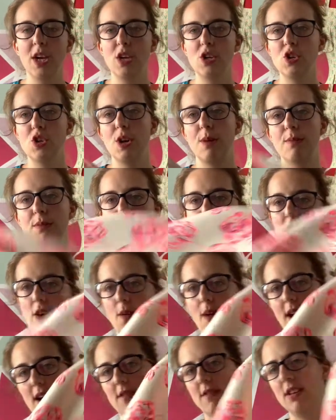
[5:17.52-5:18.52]
jumpsuit
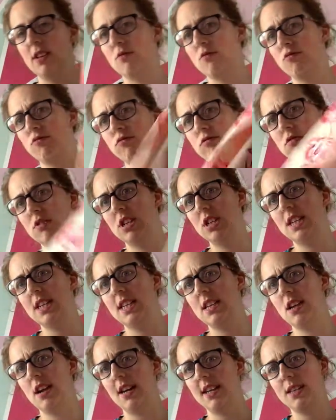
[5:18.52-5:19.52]
out of this really
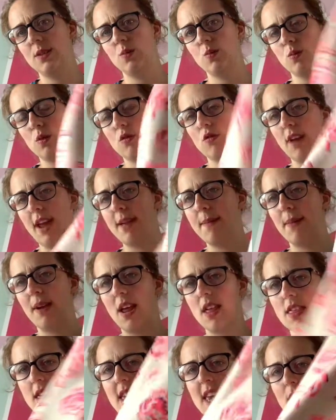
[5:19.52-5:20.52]
nice crepe, and I
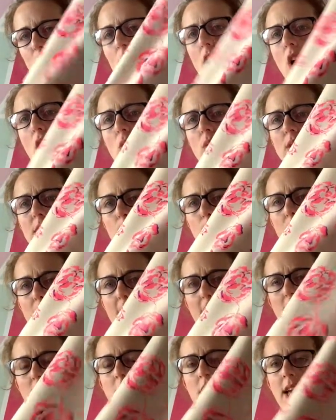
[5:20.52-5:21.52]
think it will hold it
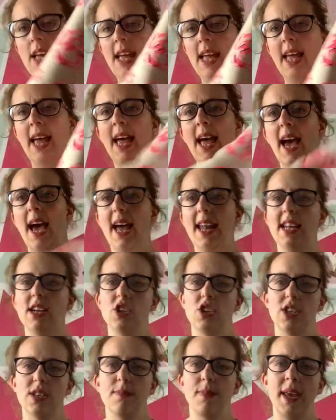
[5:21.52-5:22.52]
well. and it'll
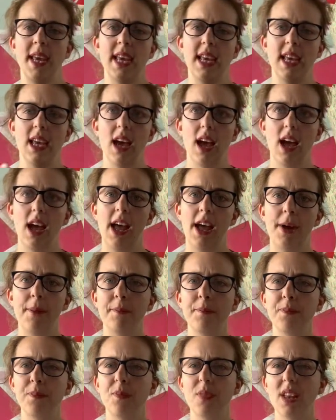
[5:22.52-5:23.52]
just be
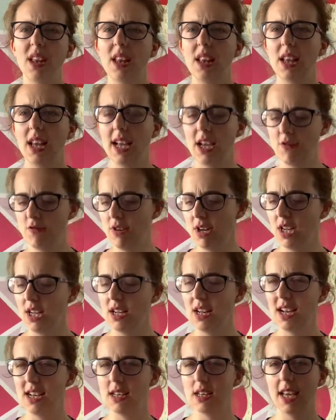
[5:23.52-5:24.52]
like a really
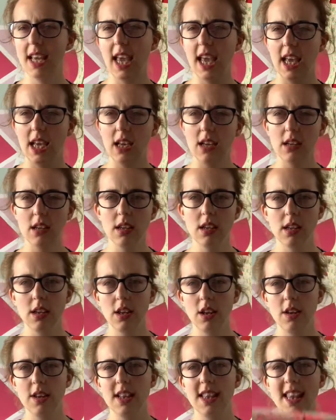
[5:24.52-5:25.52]
nice, like, you
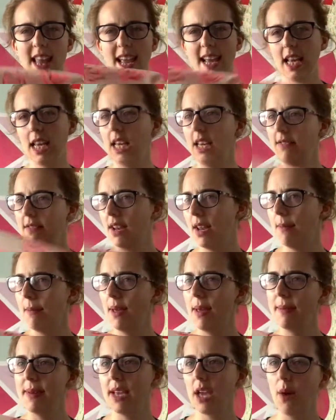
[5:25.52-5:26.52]
know, late evening,
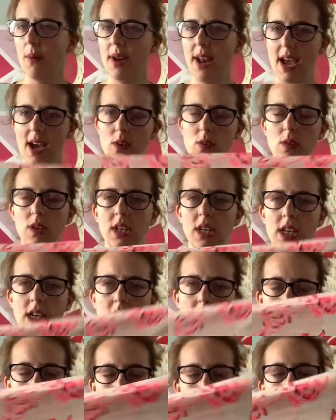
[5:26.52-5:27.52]
maybe going out,
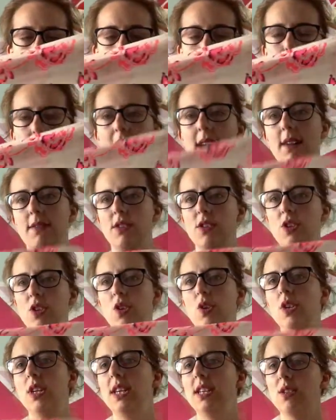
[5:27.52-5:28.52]

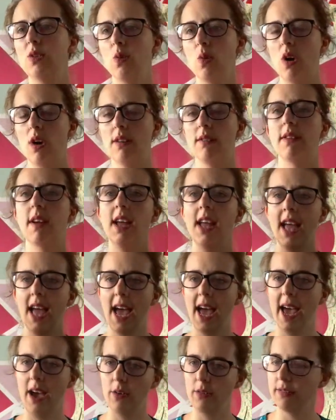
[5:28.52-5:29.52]
afternoony sort of
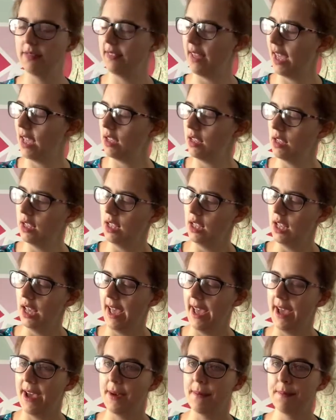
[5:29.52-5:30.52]
outfit,
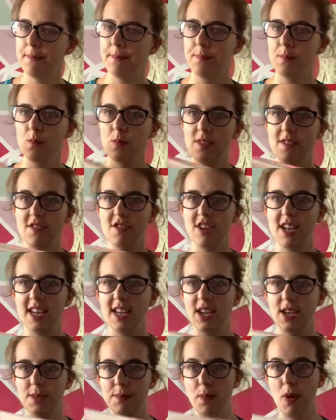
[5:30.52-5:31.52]
with a really
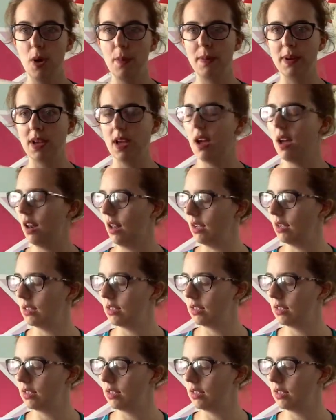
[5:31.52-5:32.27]
nice pop of colour.